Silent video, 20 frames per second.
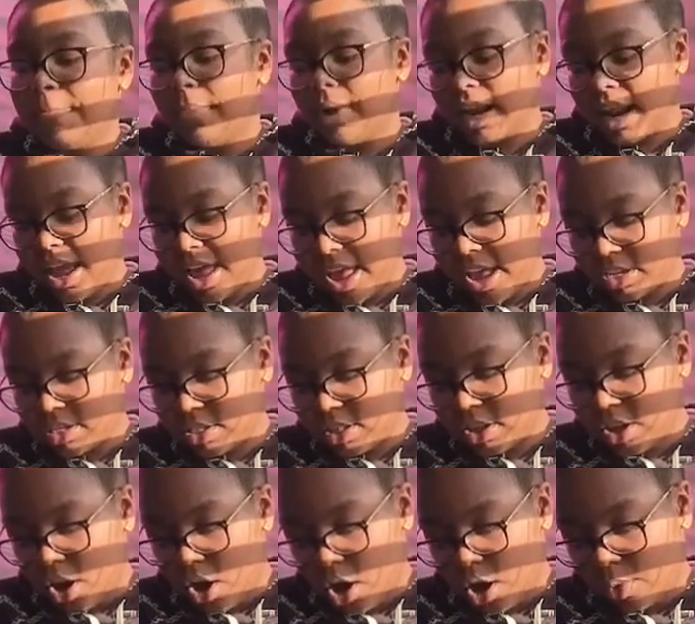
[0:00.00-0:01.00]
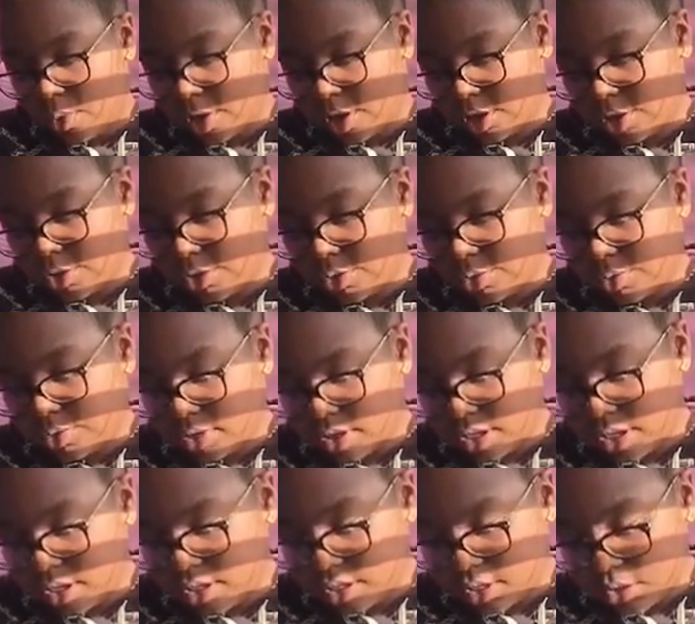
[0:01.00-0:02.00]
But I actually already used
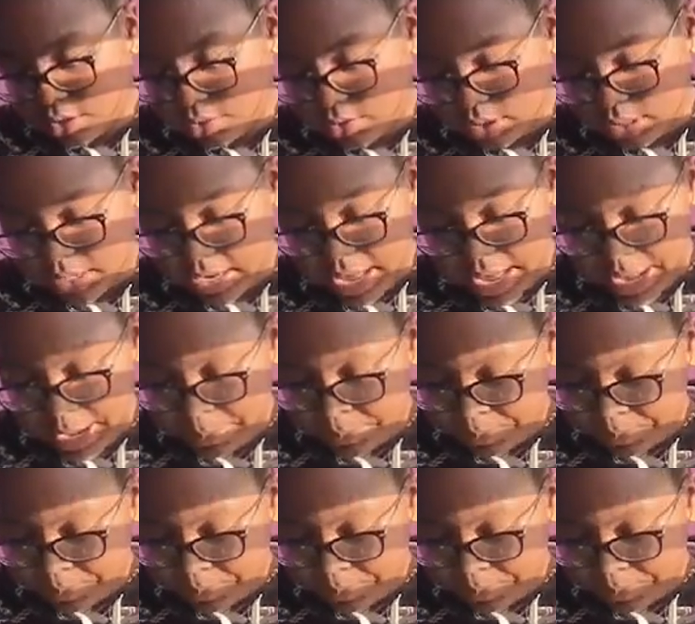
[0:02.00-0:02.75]
these though today.